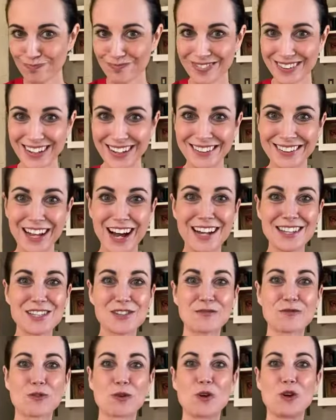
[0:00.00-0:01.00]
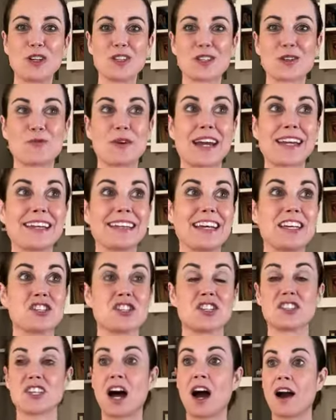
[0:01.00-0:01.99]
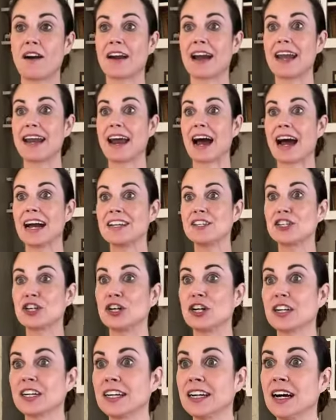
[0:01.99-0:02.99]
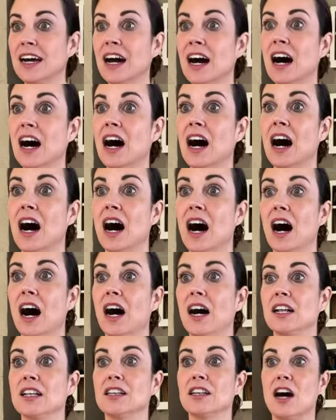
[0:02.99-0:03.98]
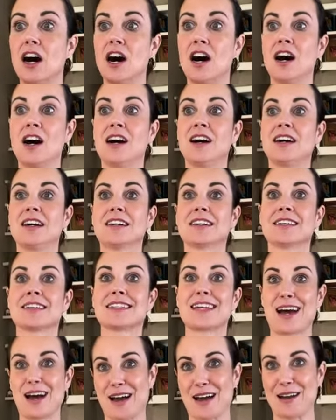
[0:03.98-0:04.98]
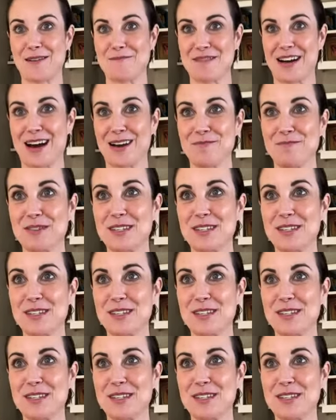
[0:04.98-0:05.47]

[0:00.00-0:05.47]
Lots of rules and regulations. All right, I took a long time. I'm